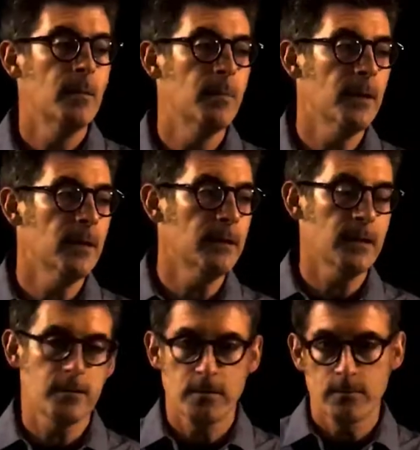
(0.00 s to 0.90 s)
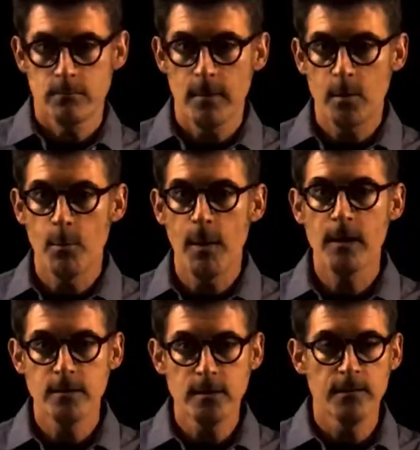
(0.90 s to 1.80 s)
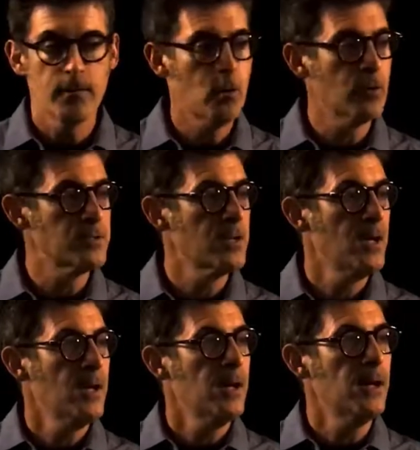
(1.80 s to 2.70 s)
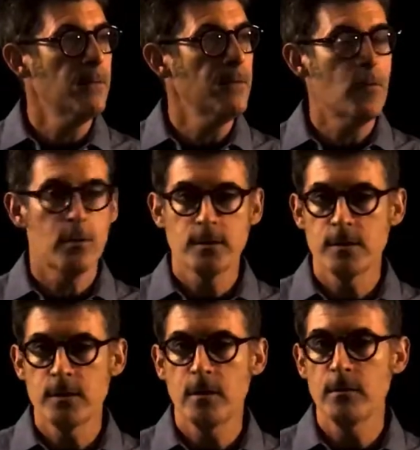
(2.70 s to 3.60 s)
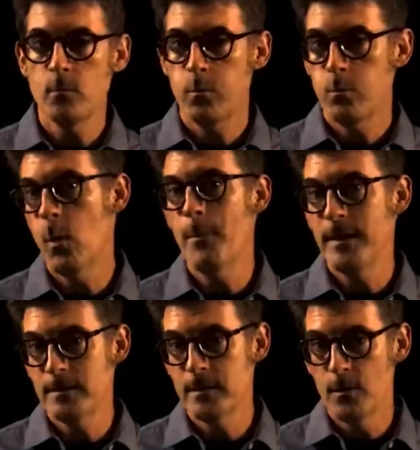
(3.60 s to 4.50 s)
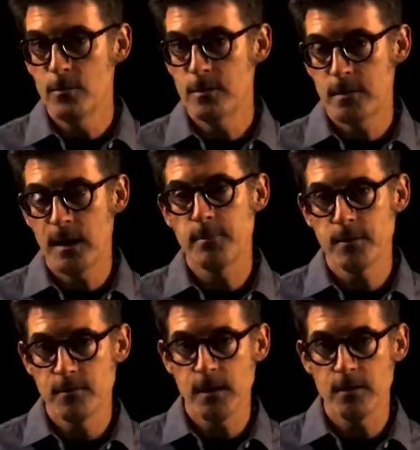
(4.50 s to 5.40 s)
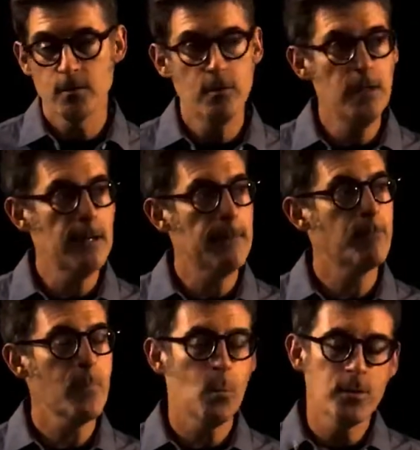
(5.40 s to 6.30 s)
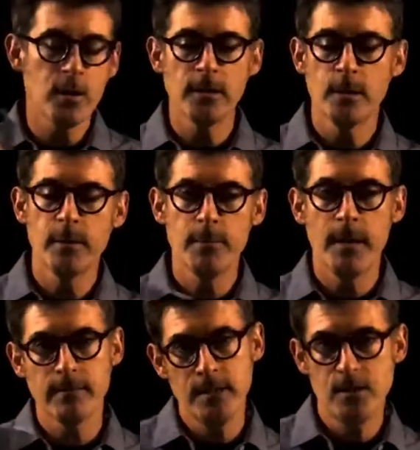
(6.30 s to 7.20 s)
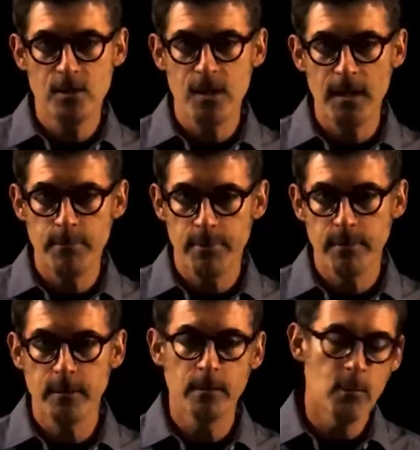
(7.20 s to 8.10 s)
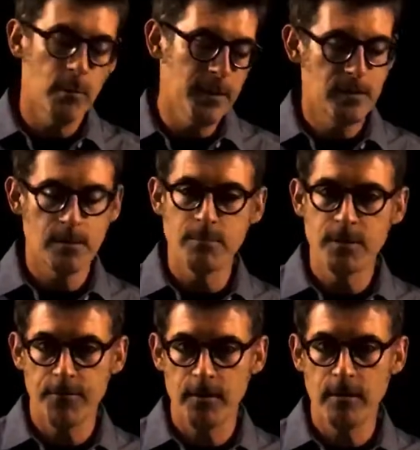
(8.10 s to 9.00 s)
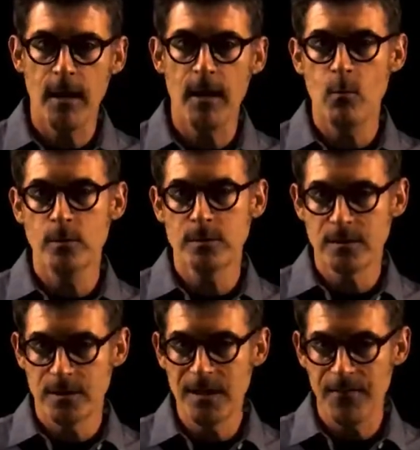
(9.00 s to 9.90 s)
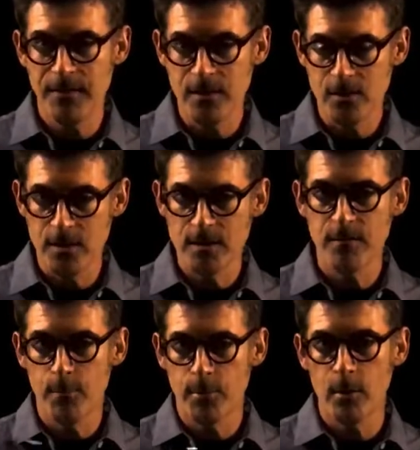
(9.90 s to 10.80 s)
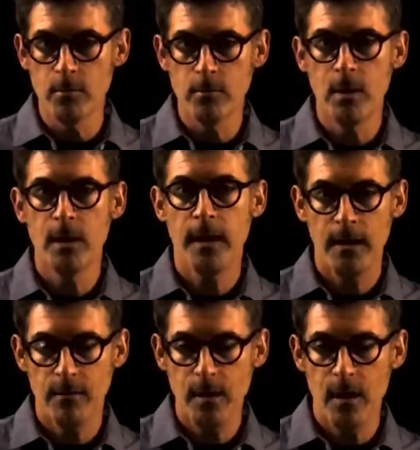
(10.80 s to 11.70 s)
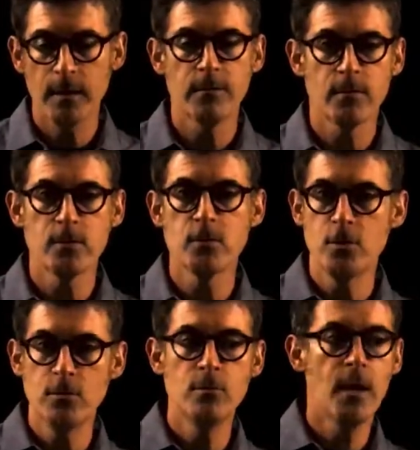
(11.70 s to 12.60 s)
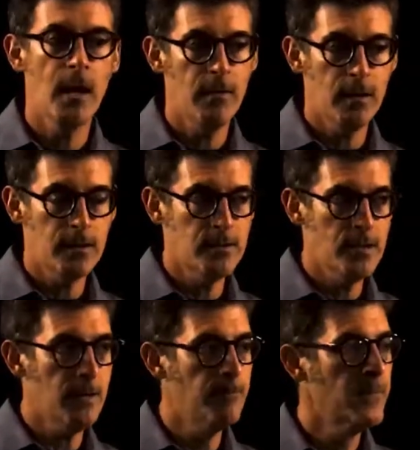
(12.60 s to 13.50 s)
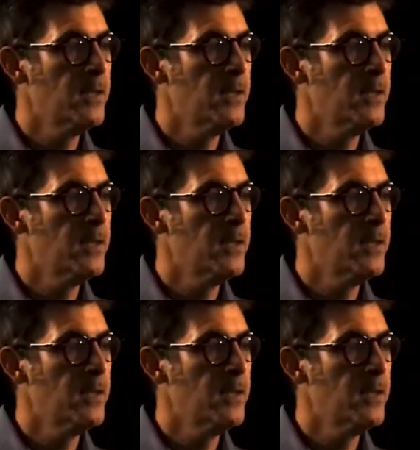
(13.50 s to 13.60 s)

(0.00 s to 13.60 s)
but that's a microbiology, a different course that focuses in on what makes those types of cells unique. But we'll talk a little bit about each type, what makes them different, what the definition is of a prokaryotic versus eukaryotic cell.